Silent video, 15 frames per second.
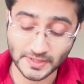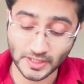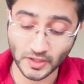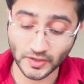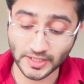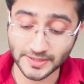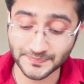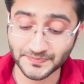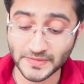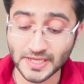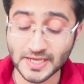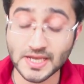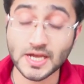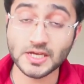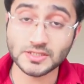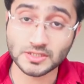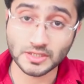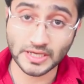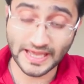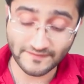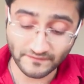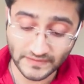Okay, so
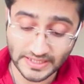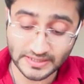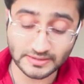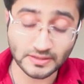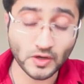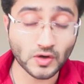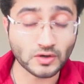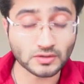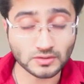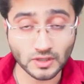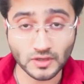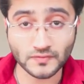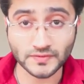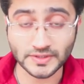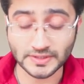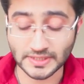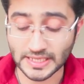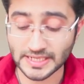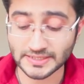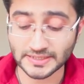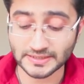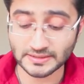caffeine or coffee,
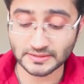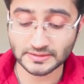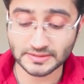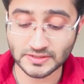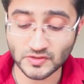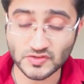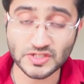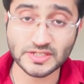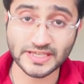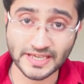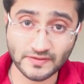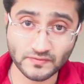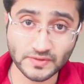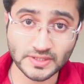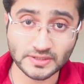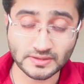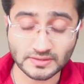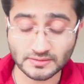anything rich in caffeine